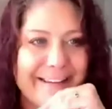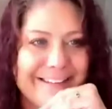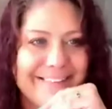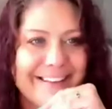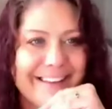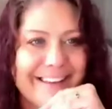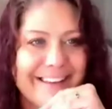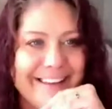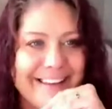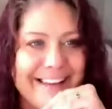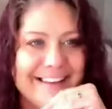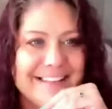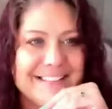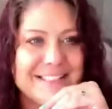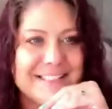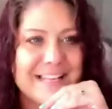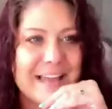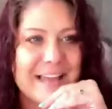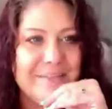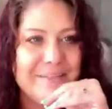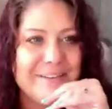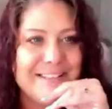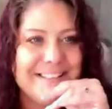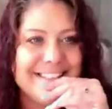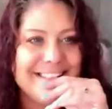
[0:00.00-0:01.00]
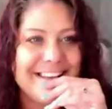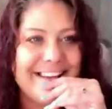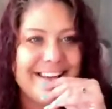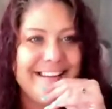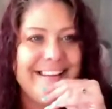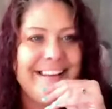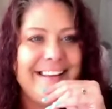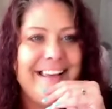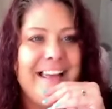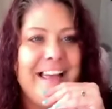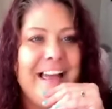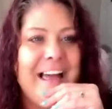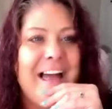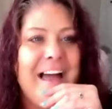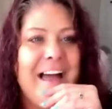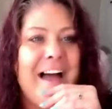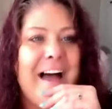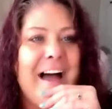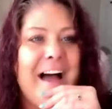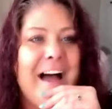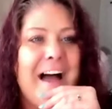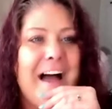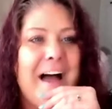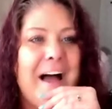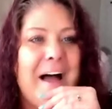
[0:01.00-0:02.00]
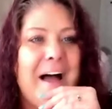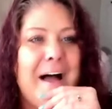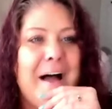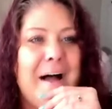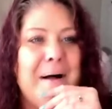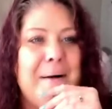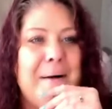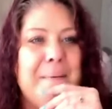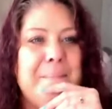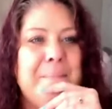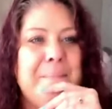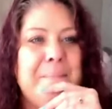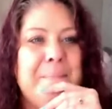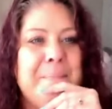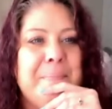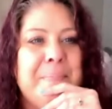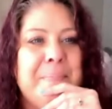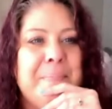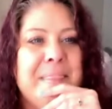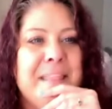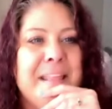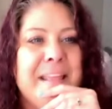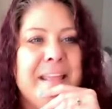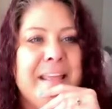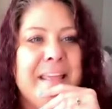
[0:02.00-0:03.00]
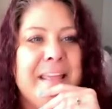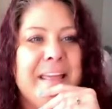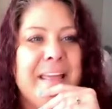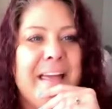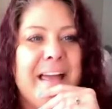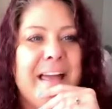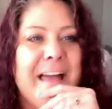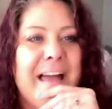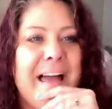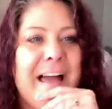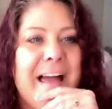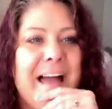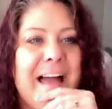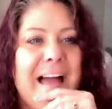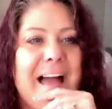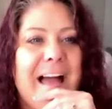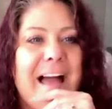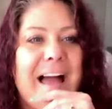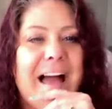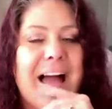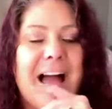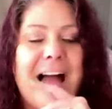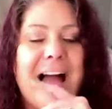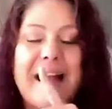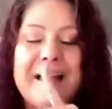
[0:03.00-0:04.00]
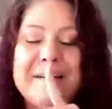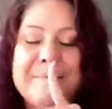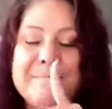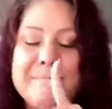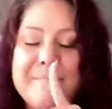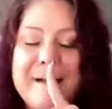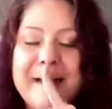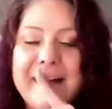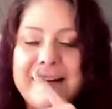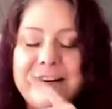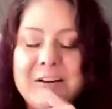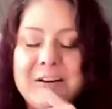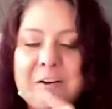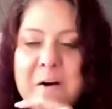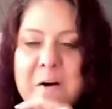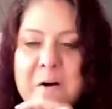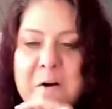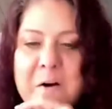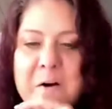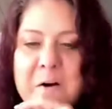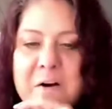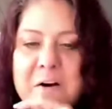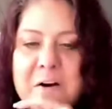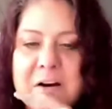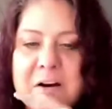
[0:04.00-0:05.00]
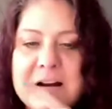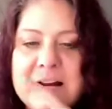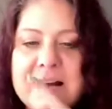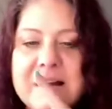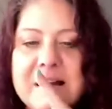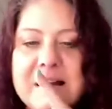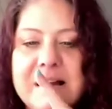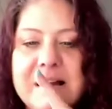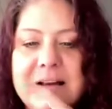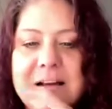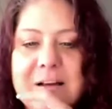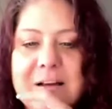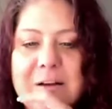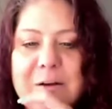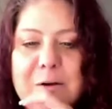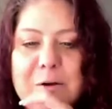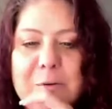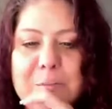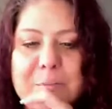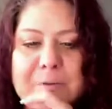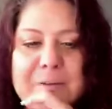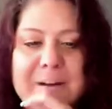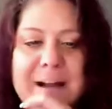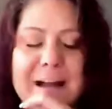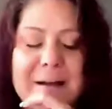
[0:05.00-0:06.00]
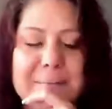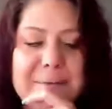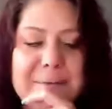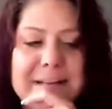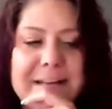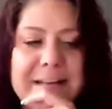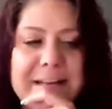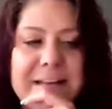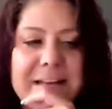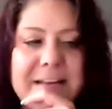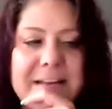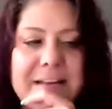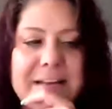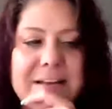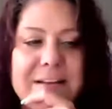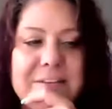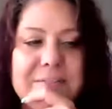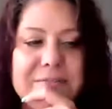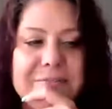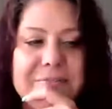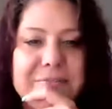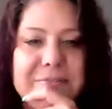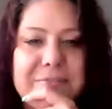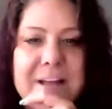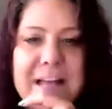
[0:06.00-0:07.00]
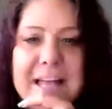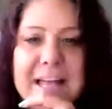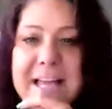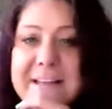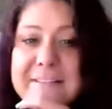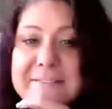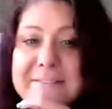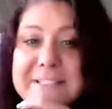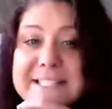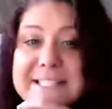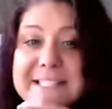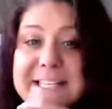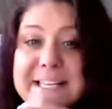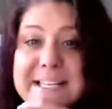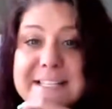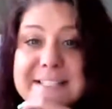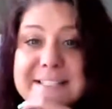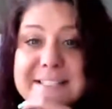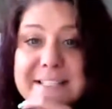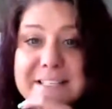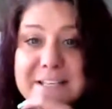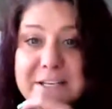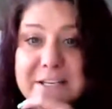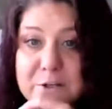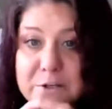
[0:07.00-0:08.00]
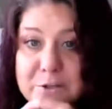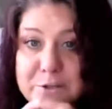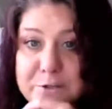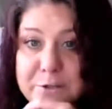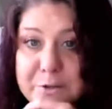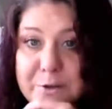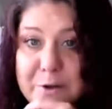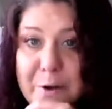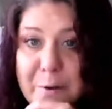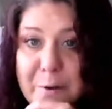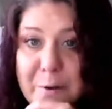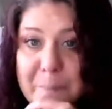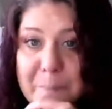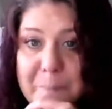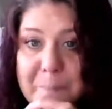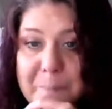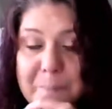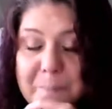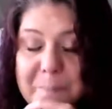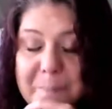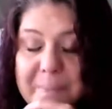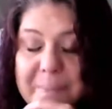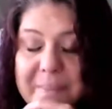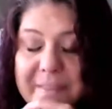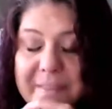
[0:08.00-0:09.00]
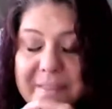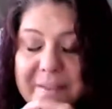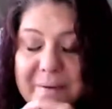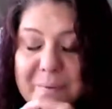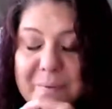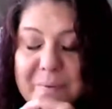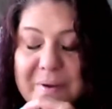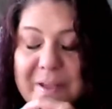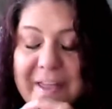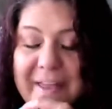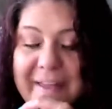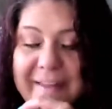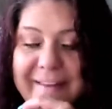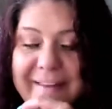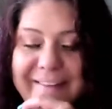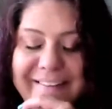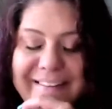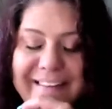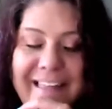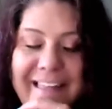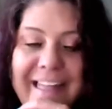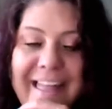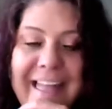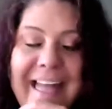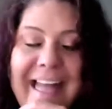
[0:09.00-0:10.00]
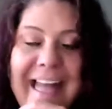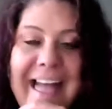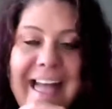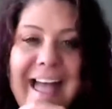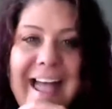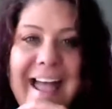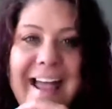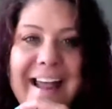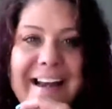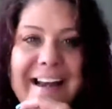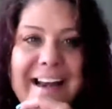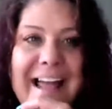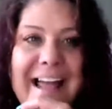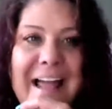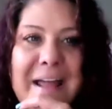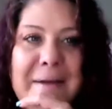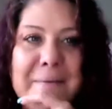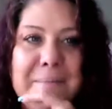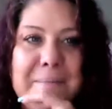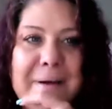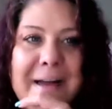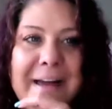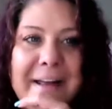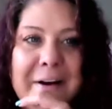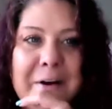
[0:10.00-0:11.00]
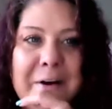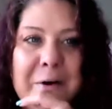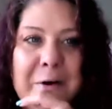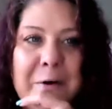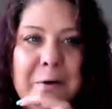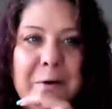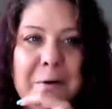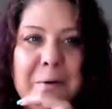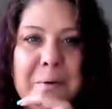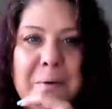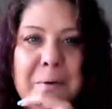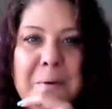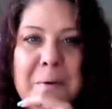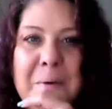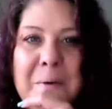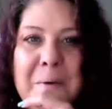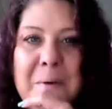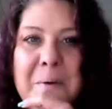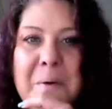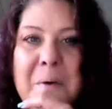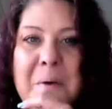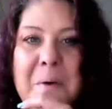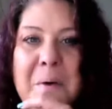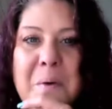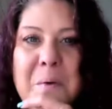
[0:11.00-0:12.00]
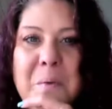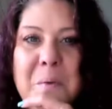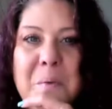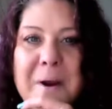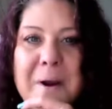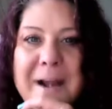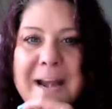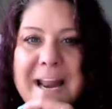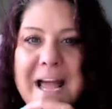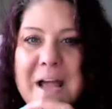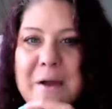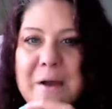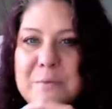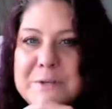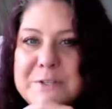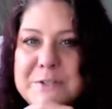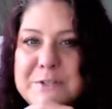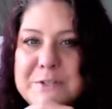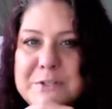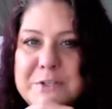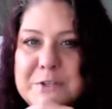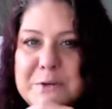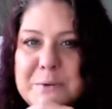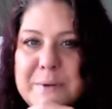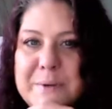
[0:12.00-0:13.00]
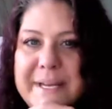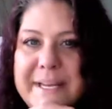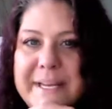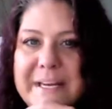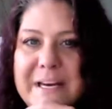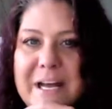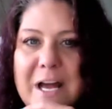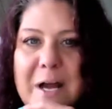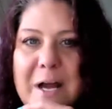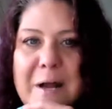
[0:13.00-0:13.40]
I guess I would say. Um, I met her, oh, probably 5, 6 years ago. Okay. And I met her when I was doing,